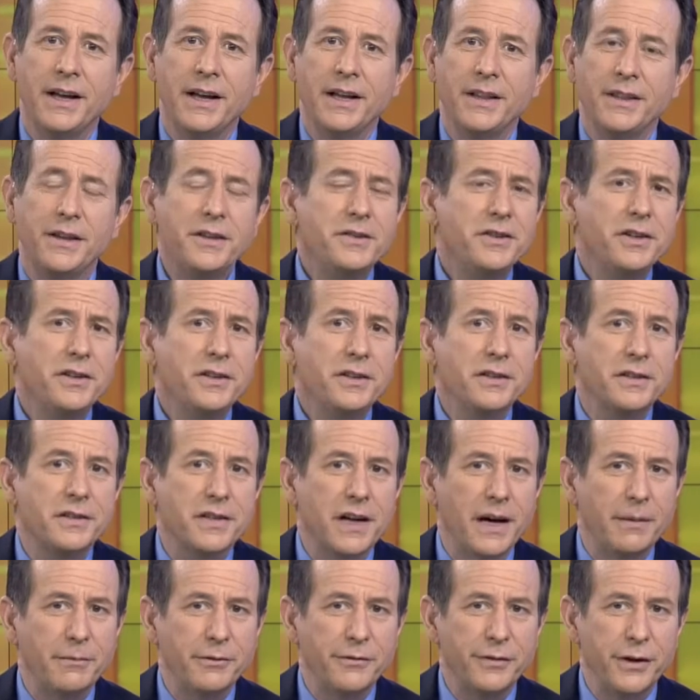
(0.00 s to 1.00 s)
This is a
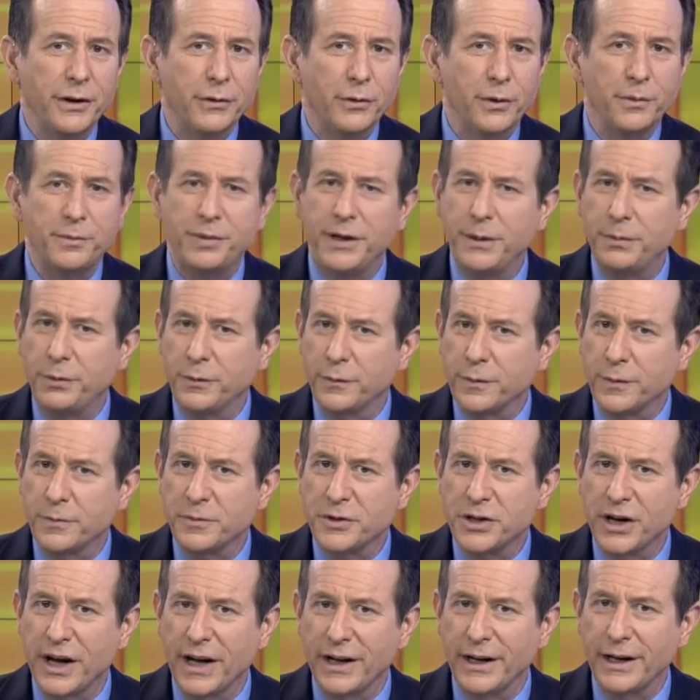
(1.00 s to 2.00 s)
time of year when people from
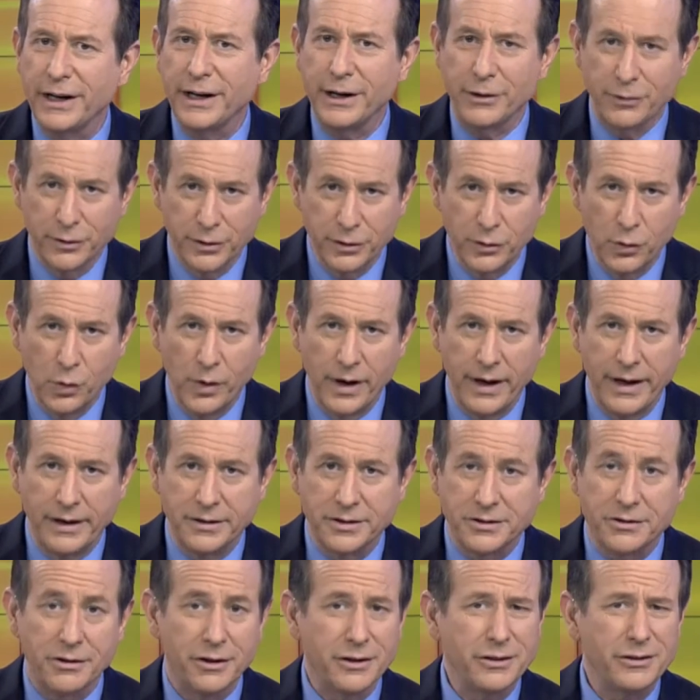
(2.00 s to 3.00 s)
China here in the
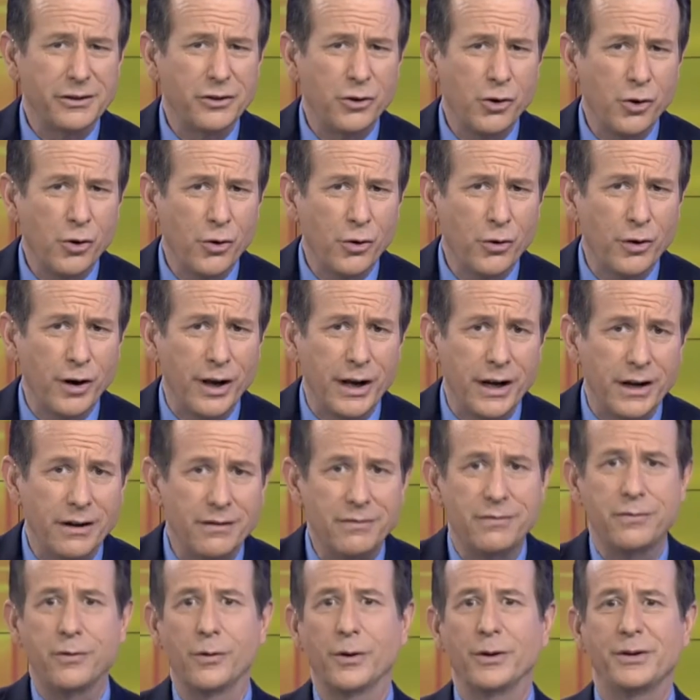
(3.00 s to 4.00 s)
West are yearning
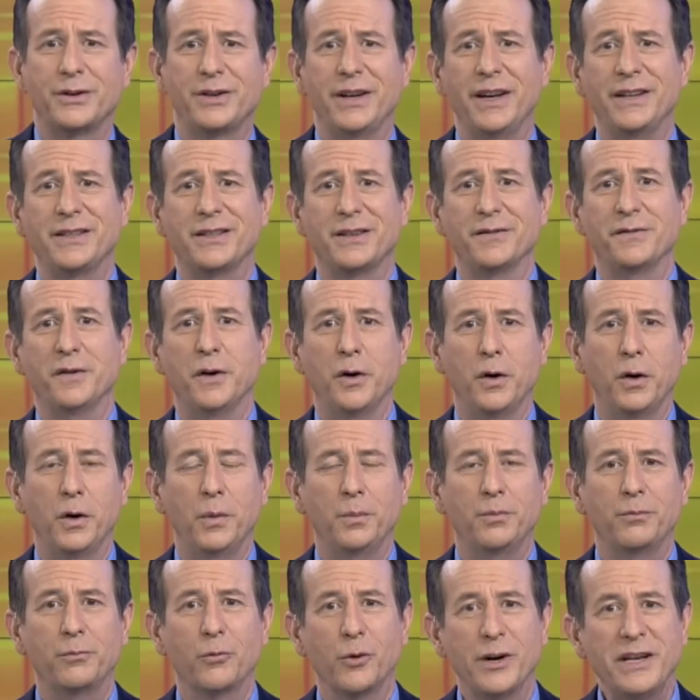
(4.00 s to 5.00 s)
for a taste of
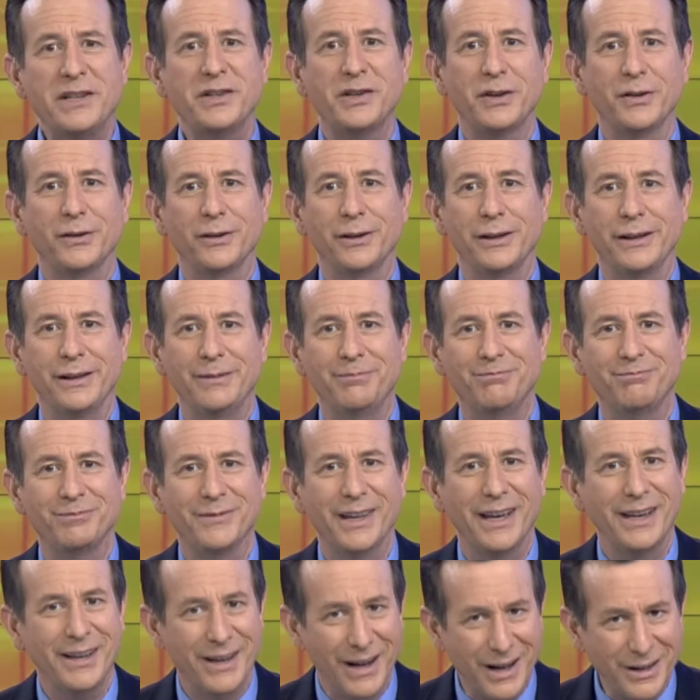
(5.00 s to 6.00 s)
home. Recently,
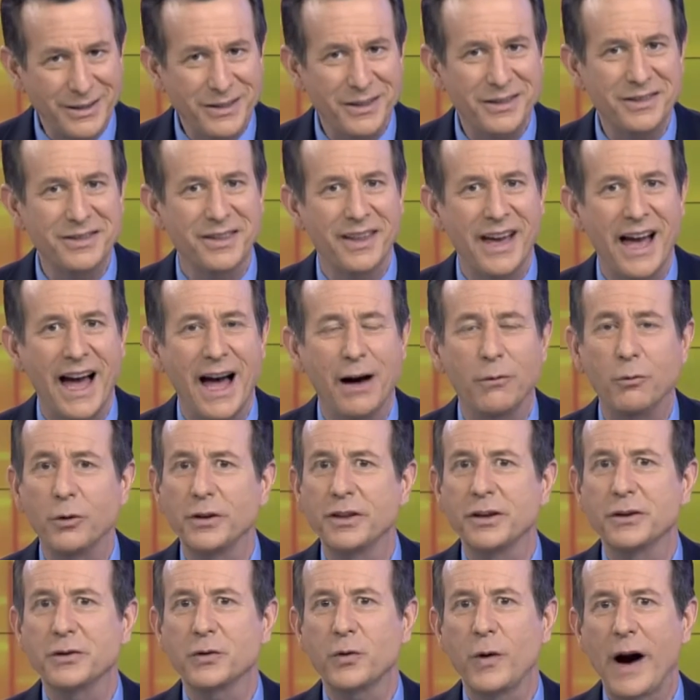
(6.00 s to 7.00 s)
they got just that
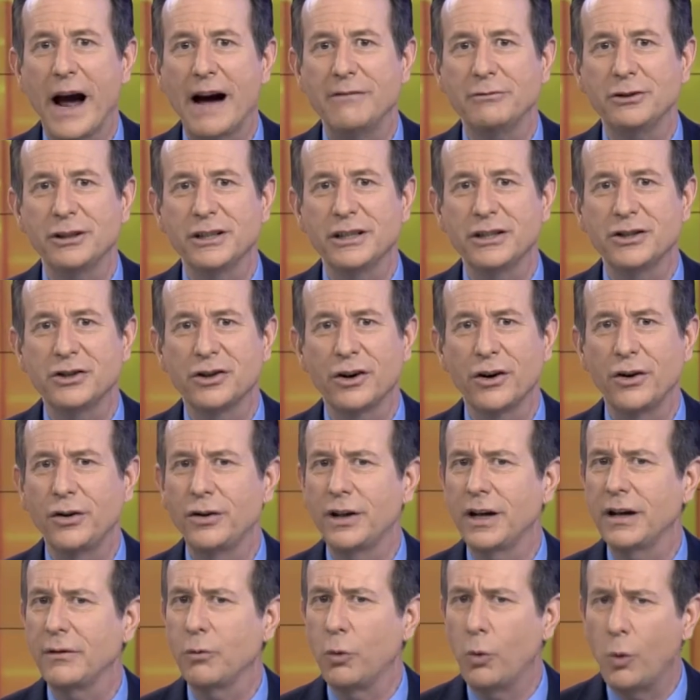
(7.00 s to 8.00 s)
with a traveling show
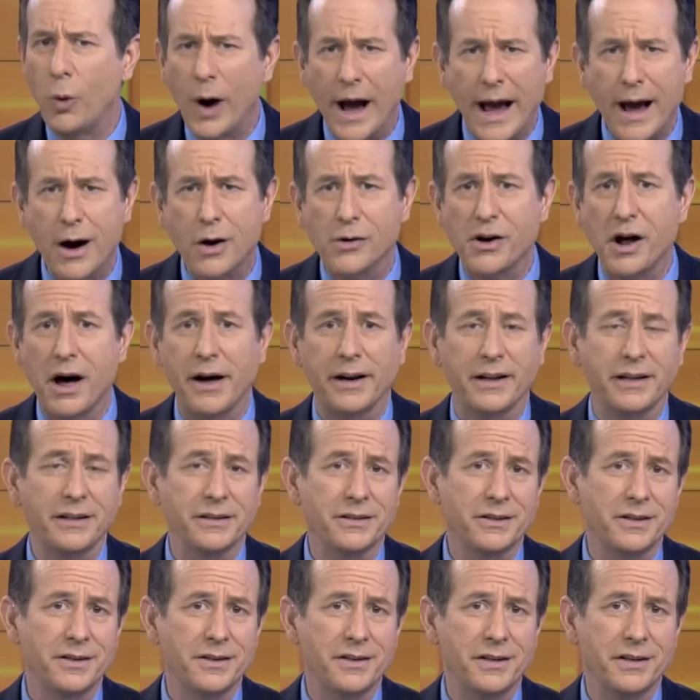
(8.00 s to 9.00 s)
that wowed
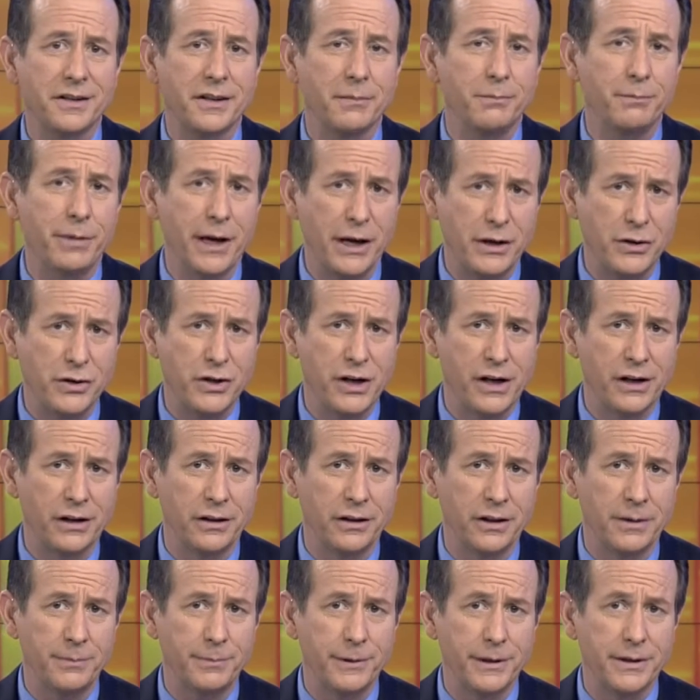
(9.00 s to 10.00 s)
audiences at the Beijing
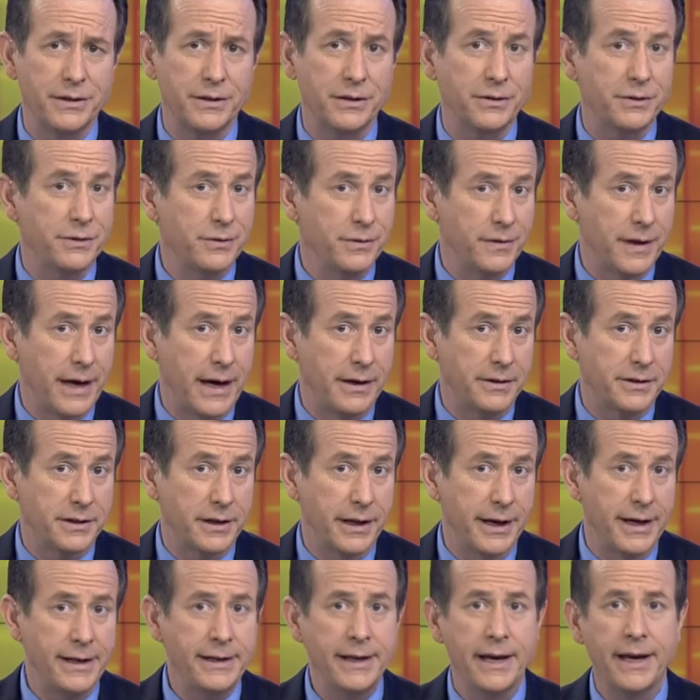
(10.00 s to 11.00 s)
Olympics in
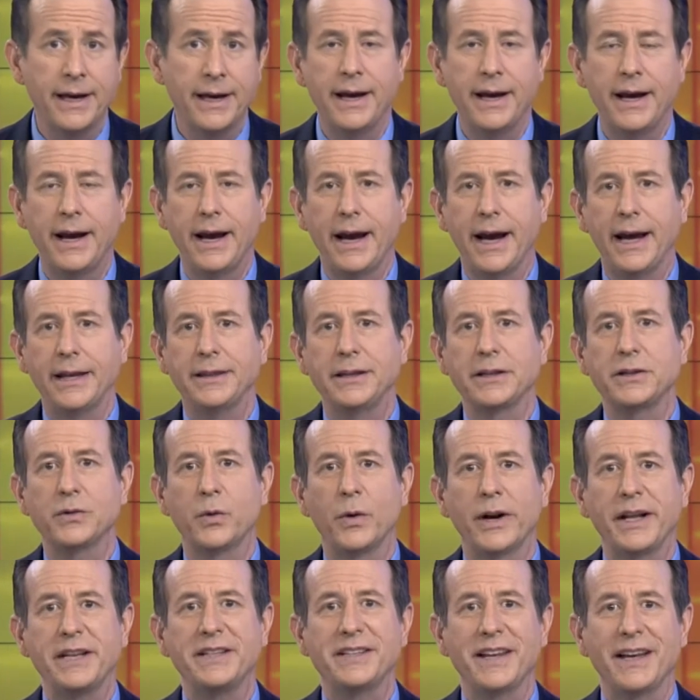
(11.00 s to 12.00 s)
2008 and the
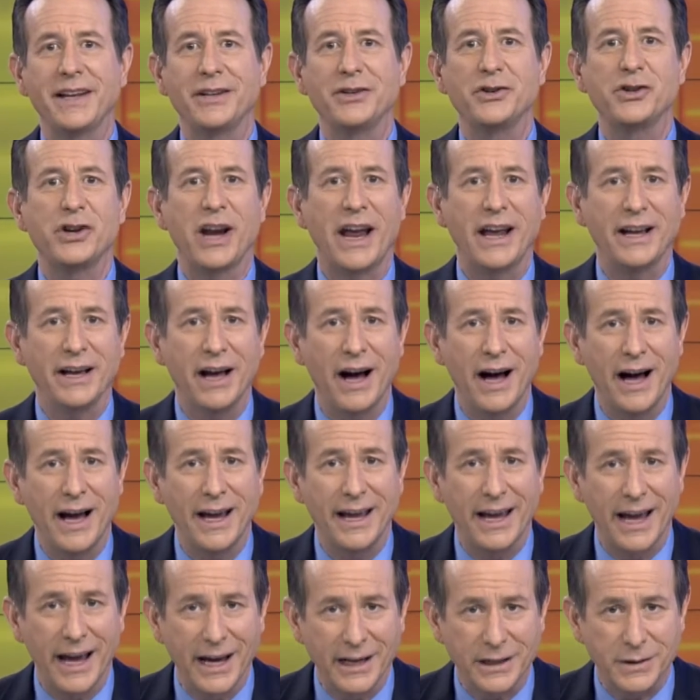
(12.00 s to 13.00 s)
2010
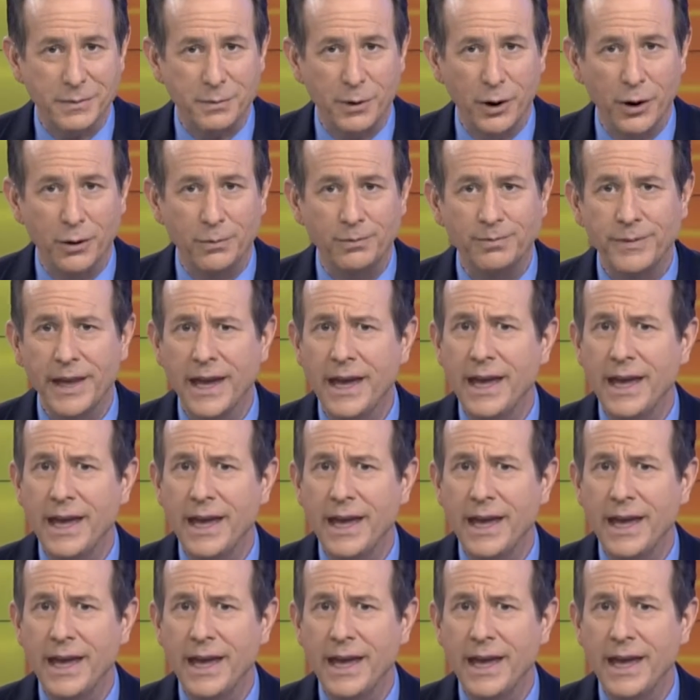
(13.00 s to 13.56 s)
Shanghai Expo.